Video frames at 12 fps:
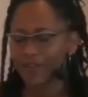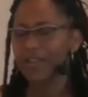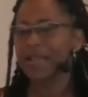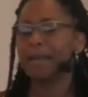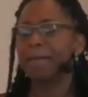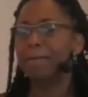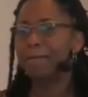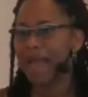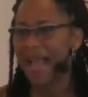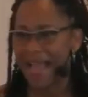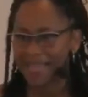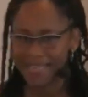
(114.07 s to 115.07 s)

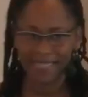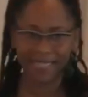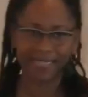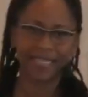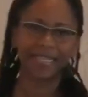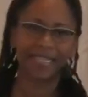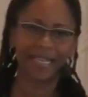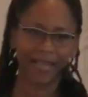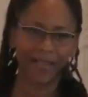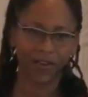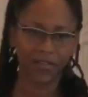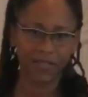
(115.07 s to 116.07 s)
madness and
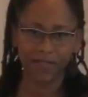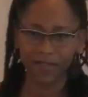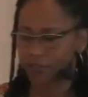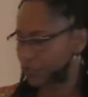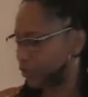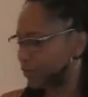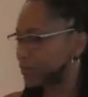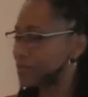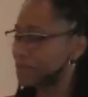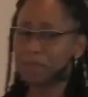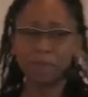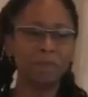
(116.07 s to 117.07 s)
chaos in the church.
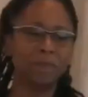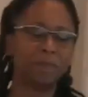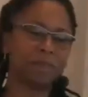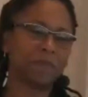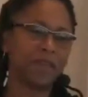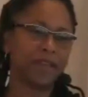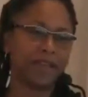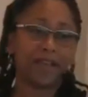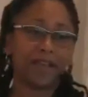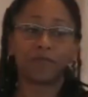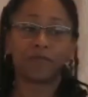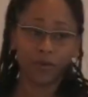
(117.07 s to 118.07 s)

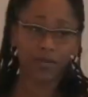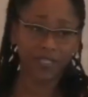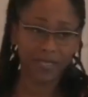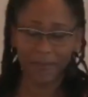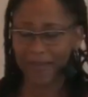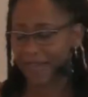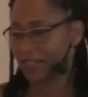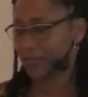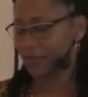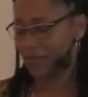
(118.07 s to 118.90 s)
Of course, the pastor was